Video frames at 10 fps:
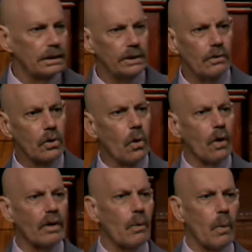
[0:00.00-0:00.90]
You know,
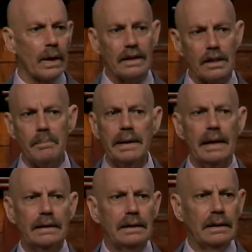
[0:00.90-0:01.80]
Korah wanted to
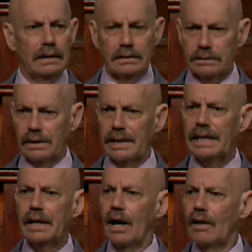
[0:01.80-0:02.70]
be the
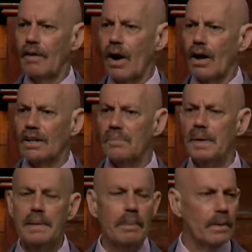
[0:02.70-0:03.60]
leader of all the
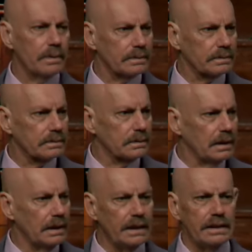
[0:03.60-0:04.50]
people,
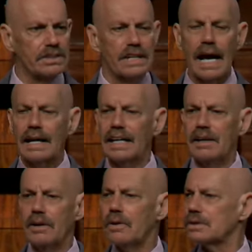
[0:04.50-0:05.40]
and he decided
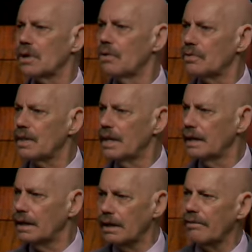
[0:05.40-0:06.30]
to do his own
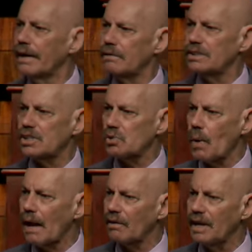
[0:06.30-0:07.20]
thing, and the ground just
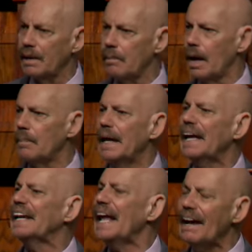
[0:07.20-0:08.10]
swallowed him up,
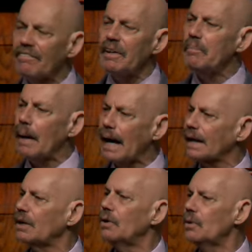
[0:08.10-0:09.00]
and
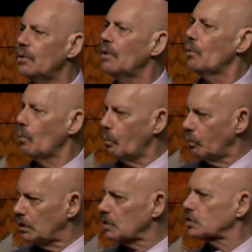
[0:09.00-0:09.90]
everybody who
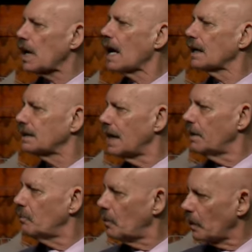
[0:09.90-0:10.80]
decided
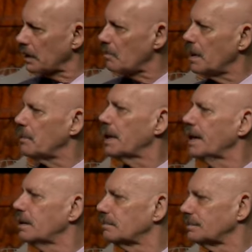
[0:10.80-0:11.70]
they wanted to be with
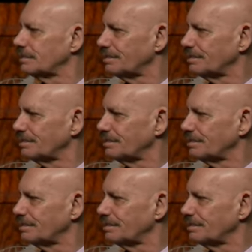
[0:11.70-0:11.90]
him.